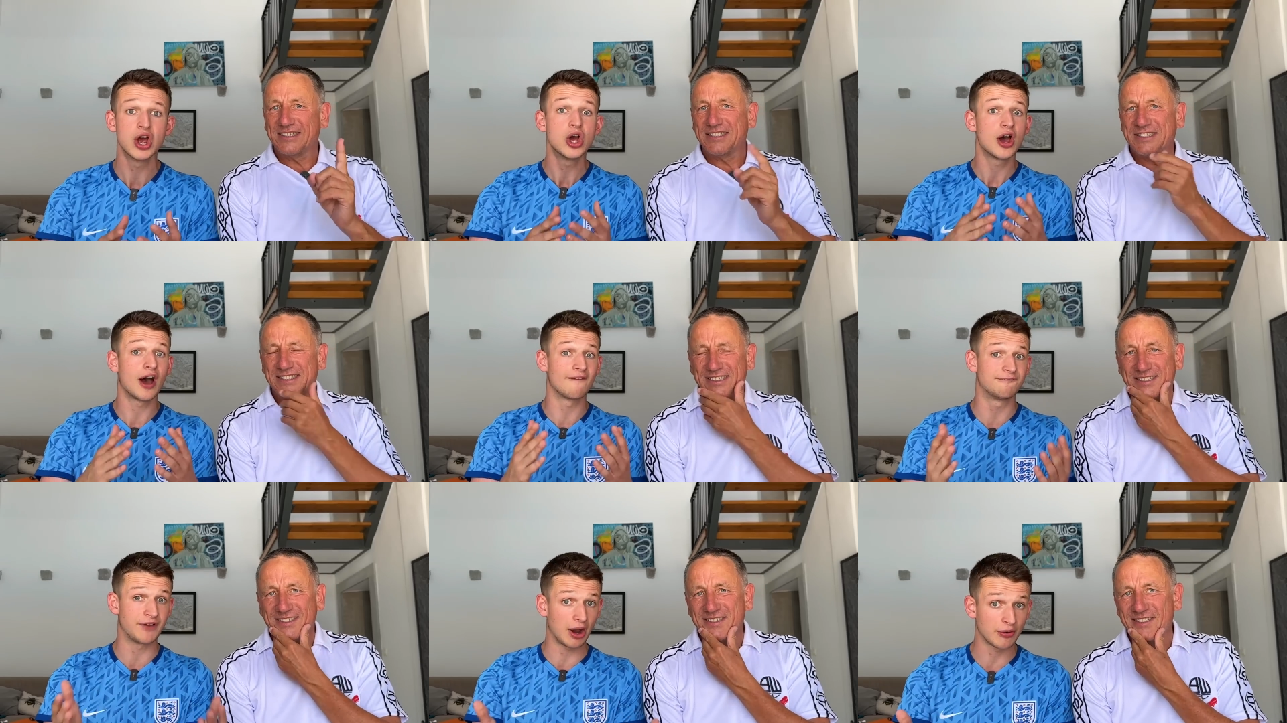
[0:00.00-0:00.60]
Speaker 1: a
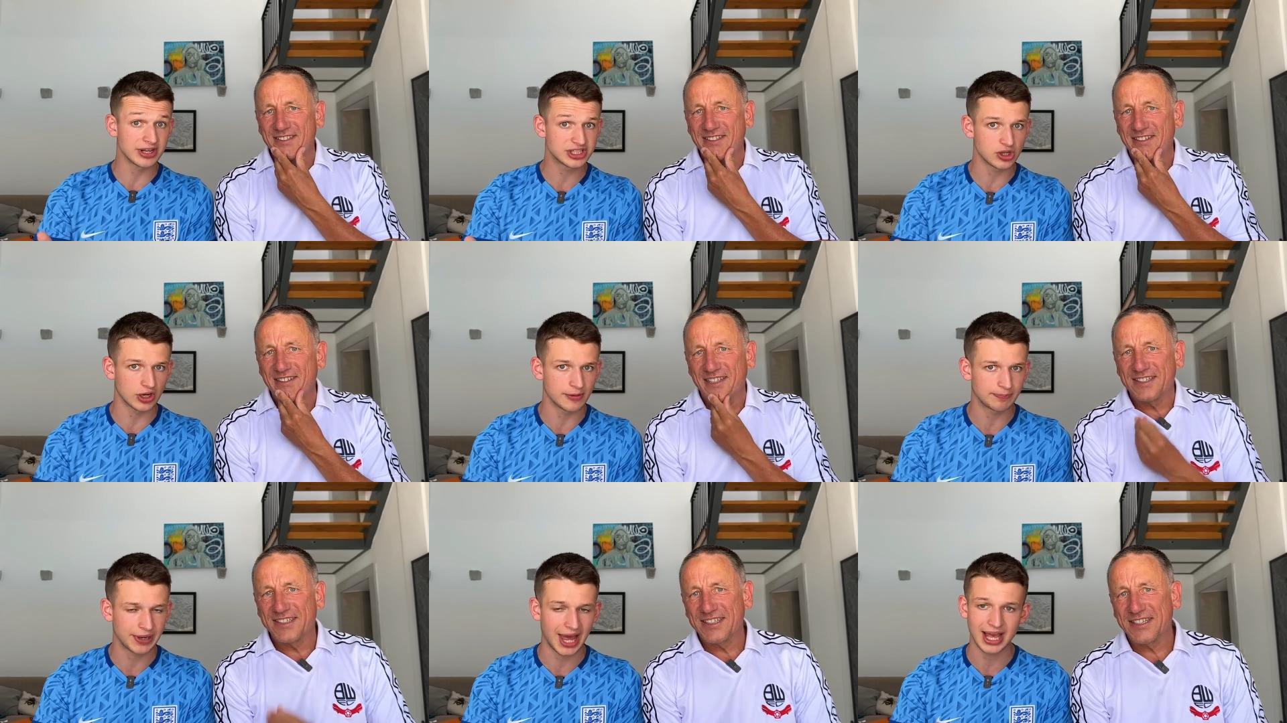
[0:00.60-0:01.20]
very solid
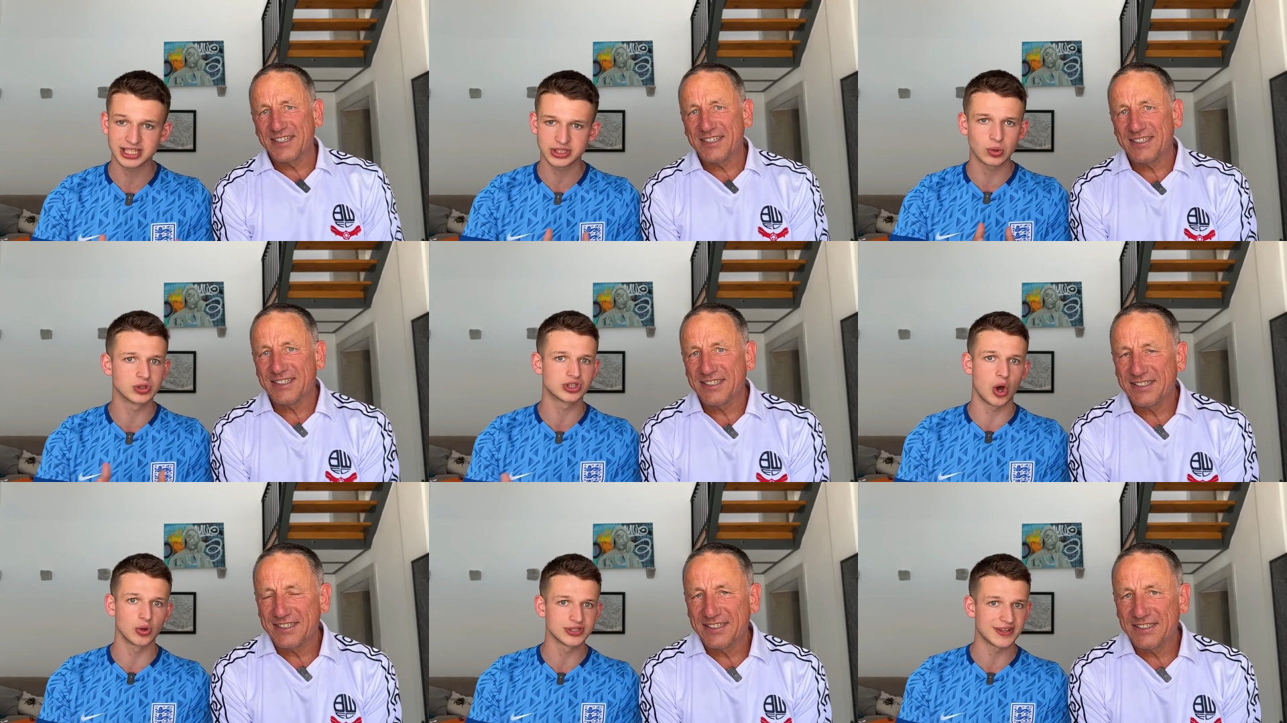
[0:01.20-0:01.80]
player, scores goals
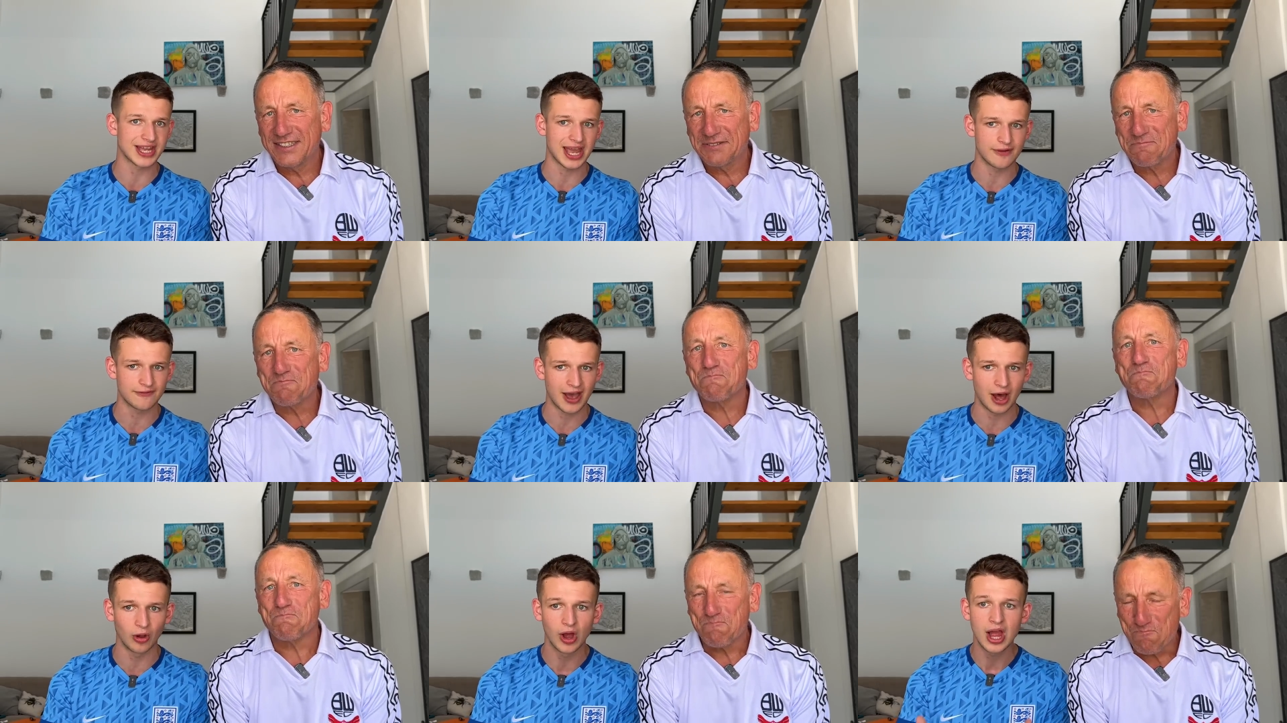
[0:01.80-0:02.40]
in the EFL.
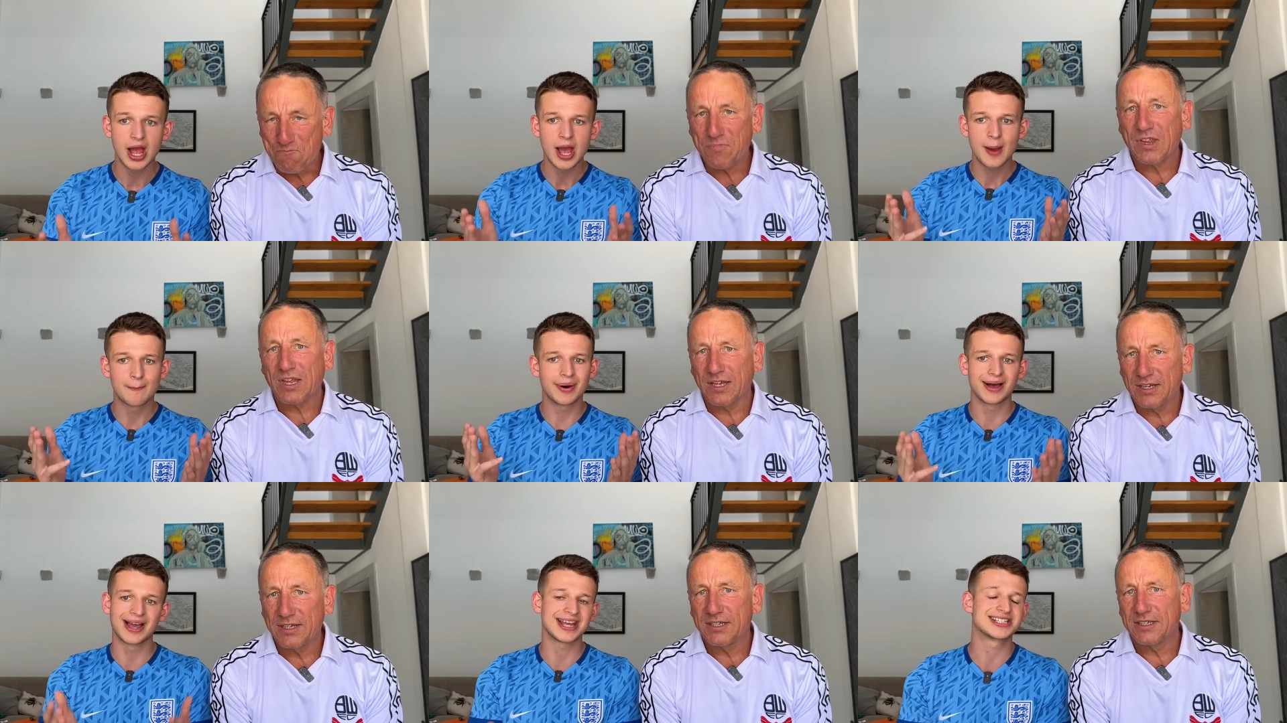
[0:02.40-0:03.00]
But
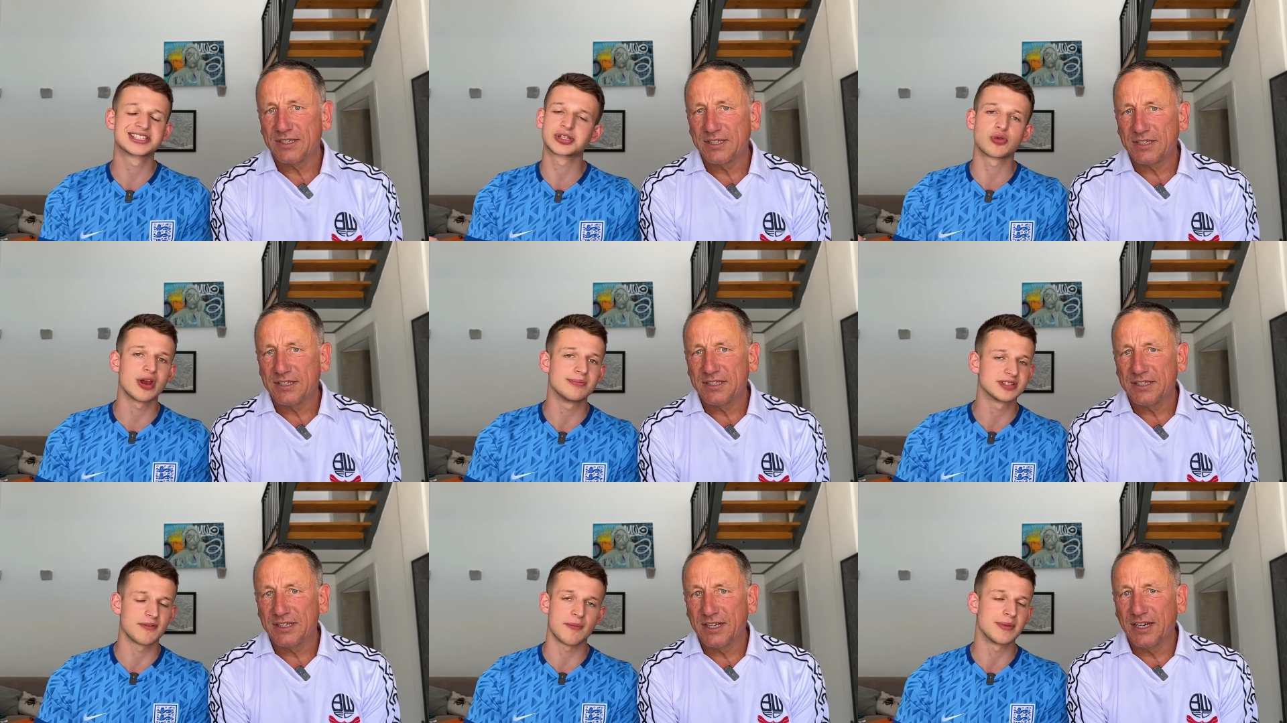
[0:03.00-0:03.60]
it screams of a
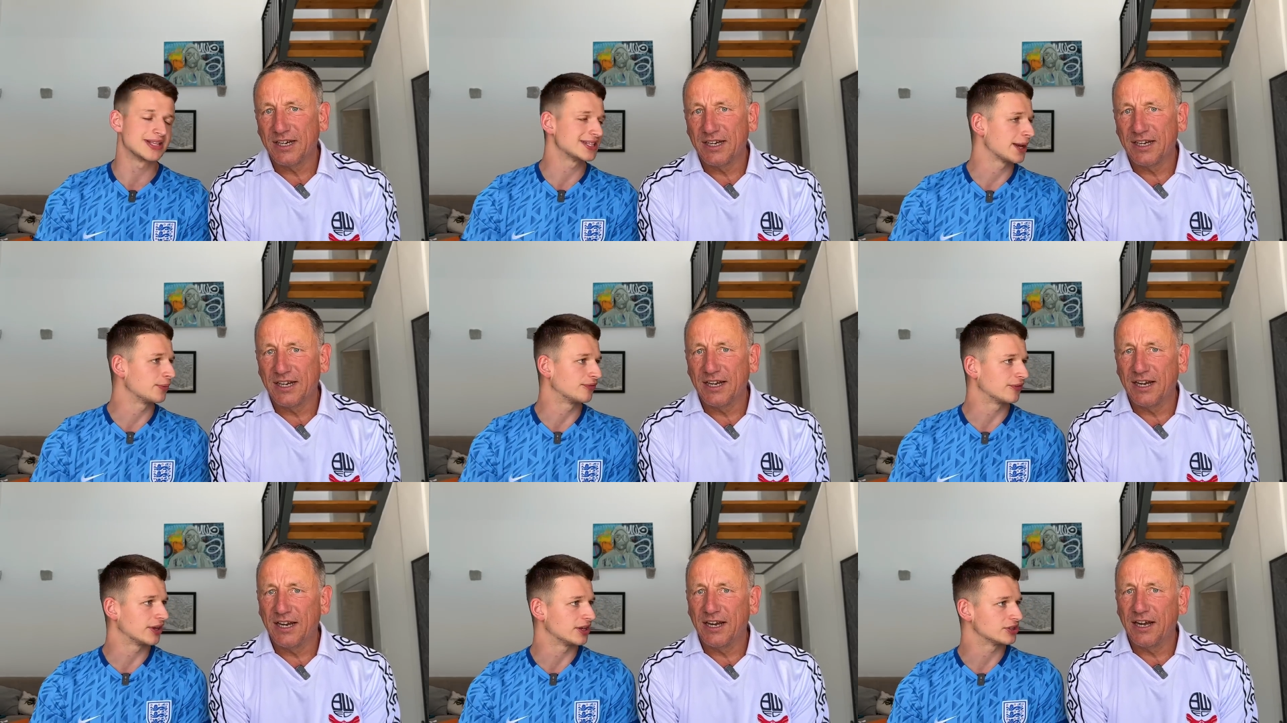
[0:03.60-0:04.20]
mid-table
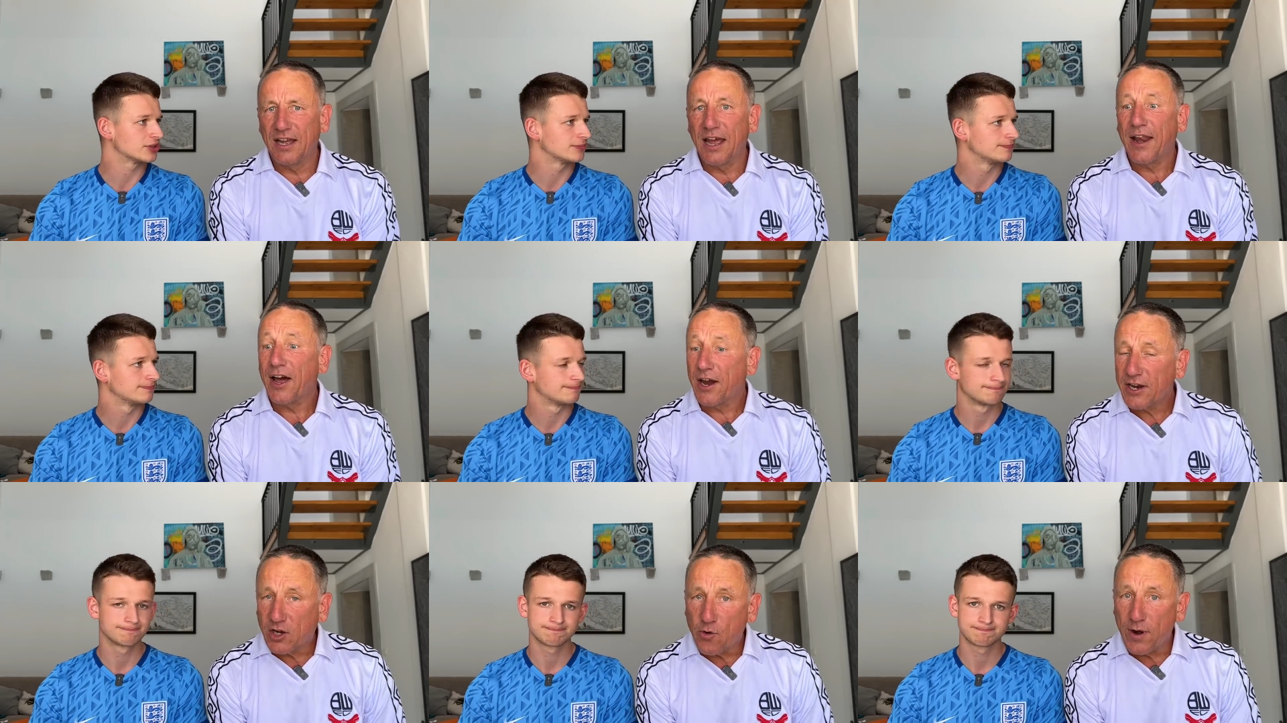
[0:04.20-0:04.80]
finish. And I
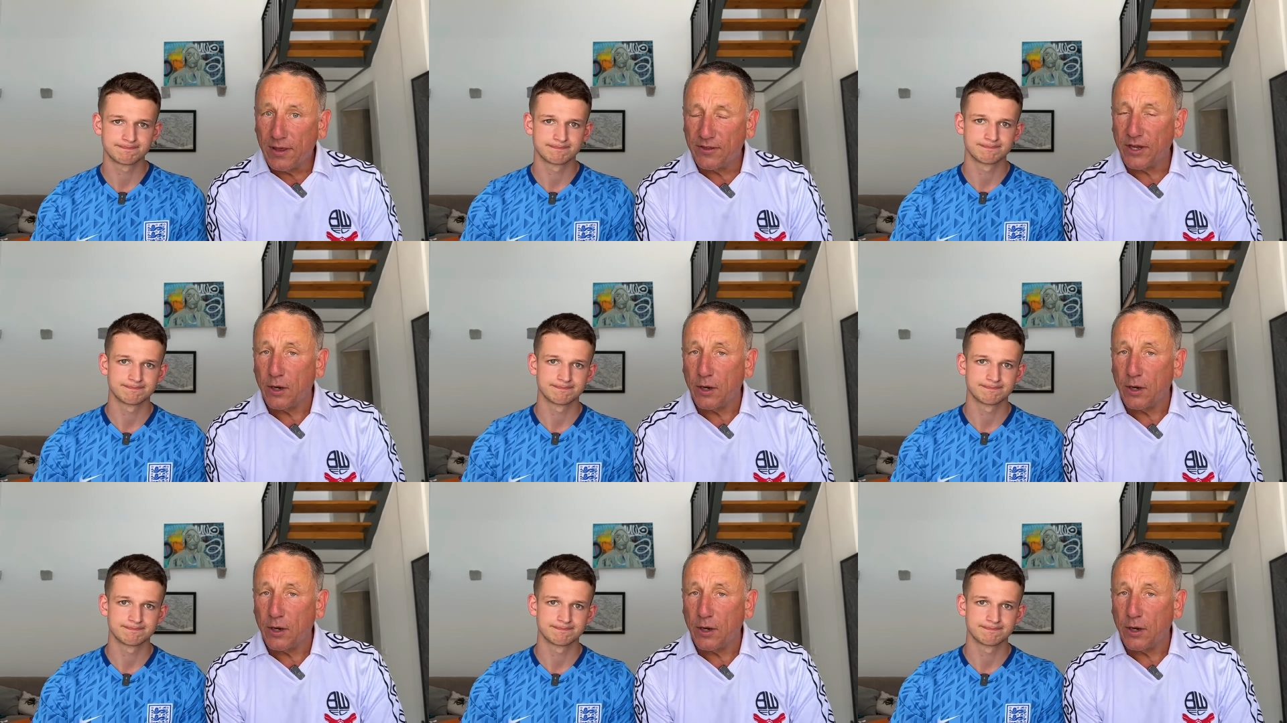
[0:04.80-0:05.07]
agree, Theo.